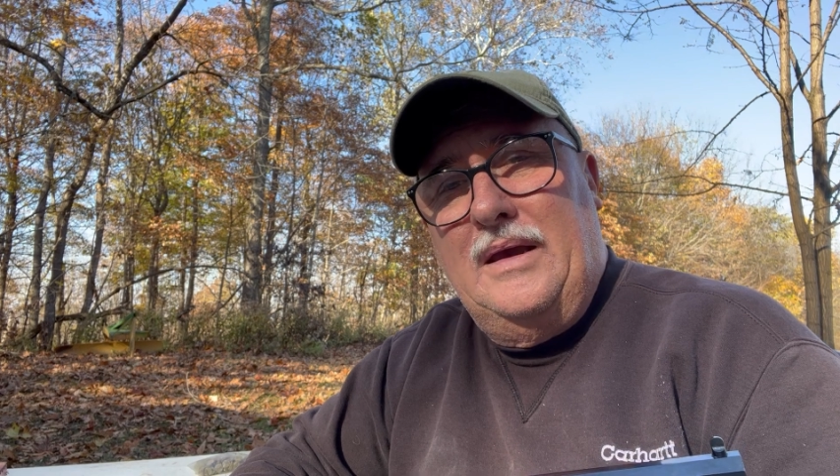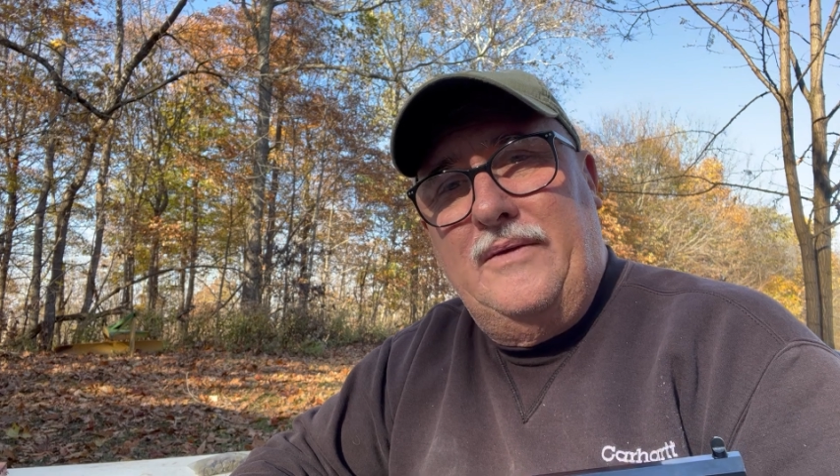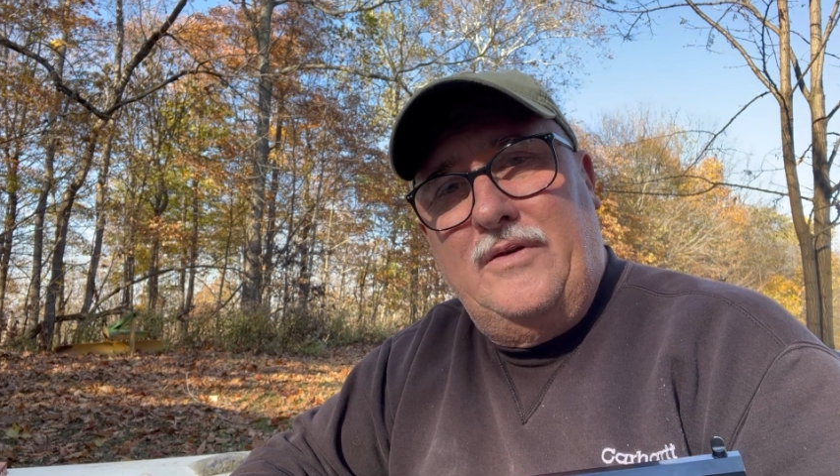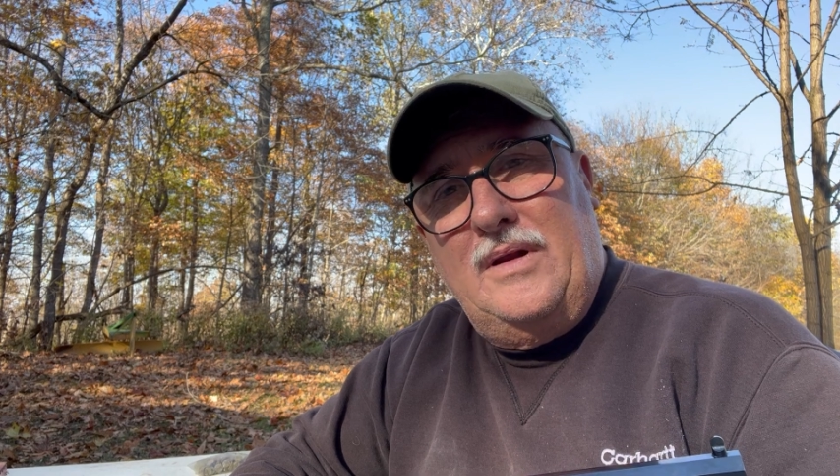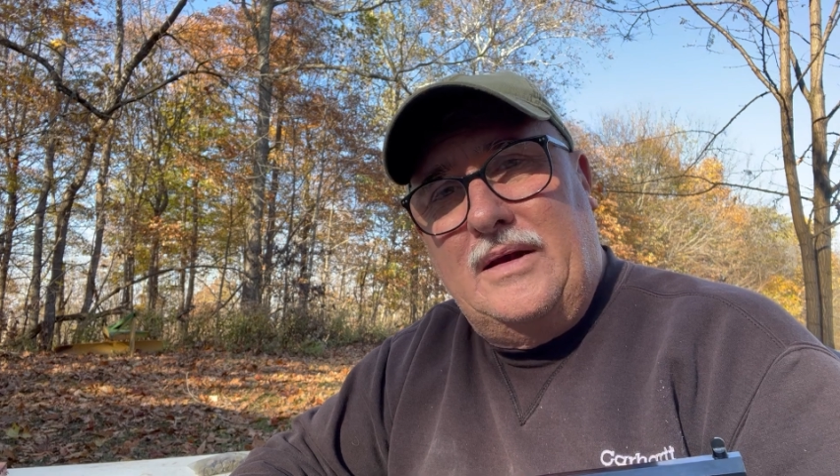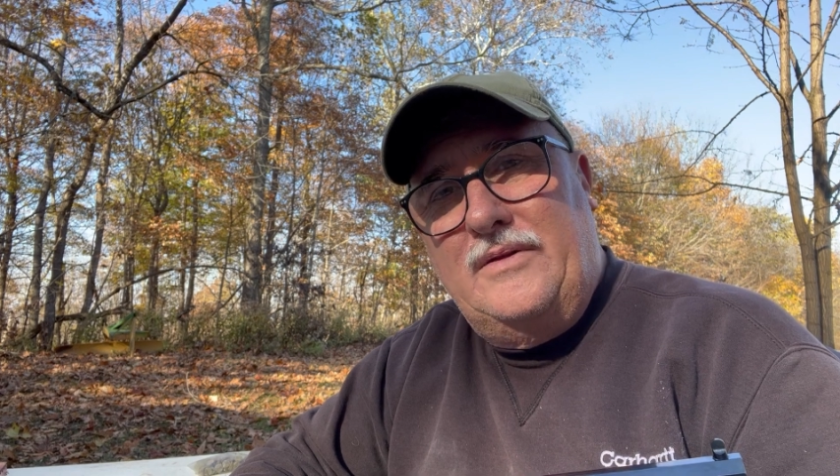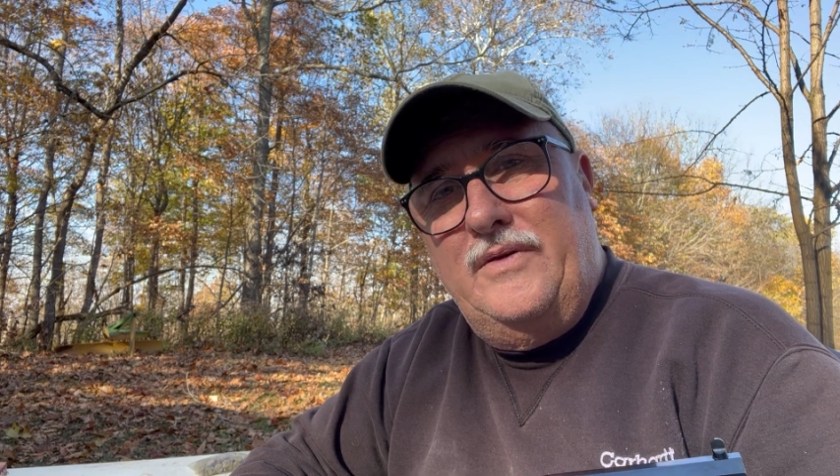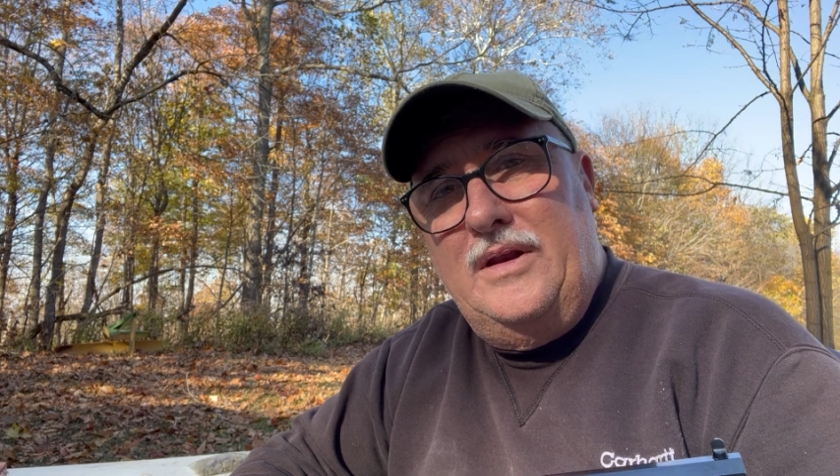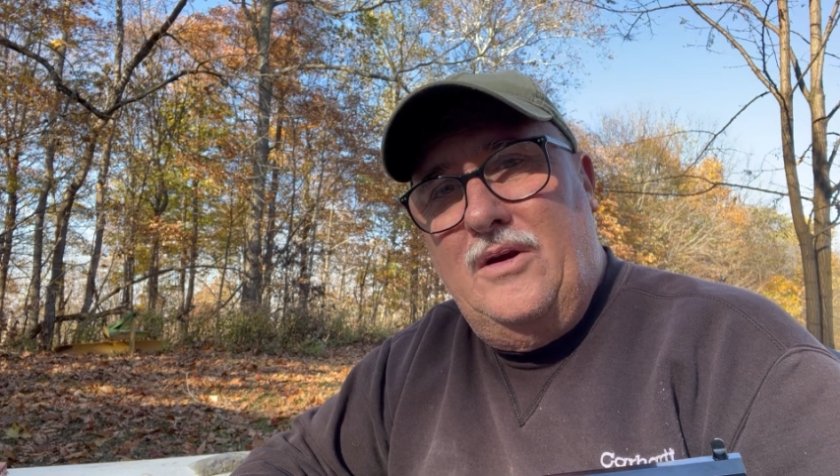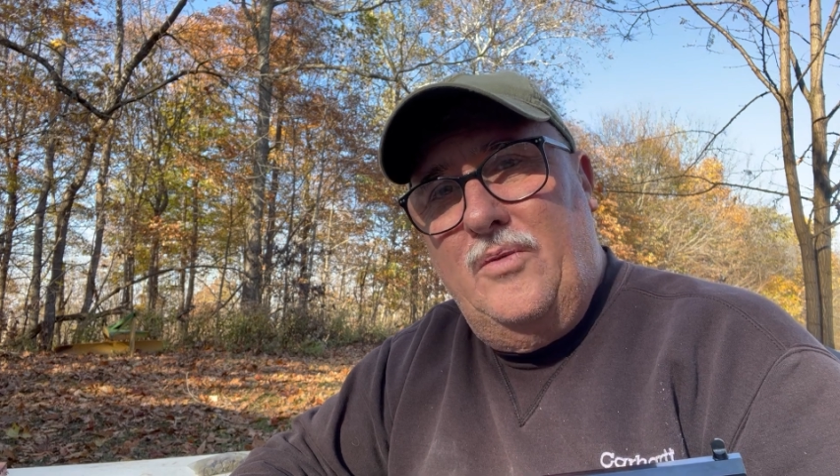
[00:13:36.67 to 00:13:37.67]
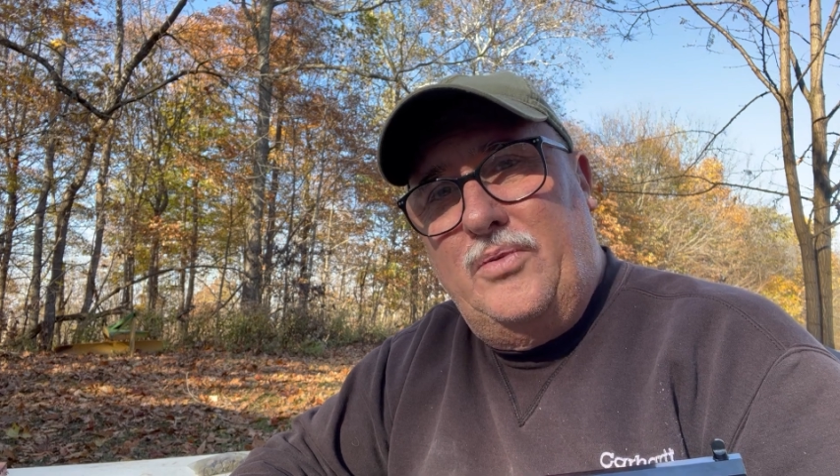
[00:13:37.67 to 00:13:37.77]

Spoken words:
If you like the video,